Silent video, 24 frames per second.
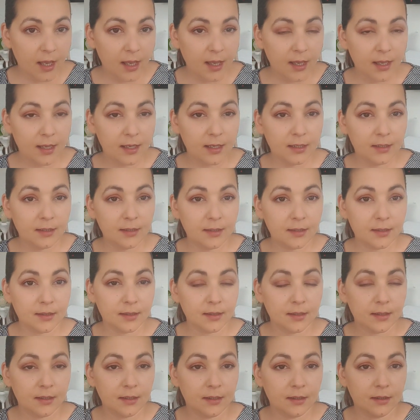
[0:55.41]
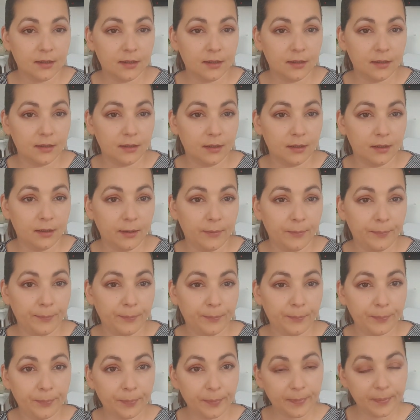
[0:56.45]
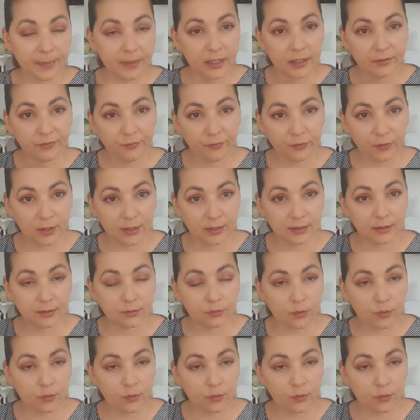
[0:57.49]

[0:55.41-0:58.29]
It's the different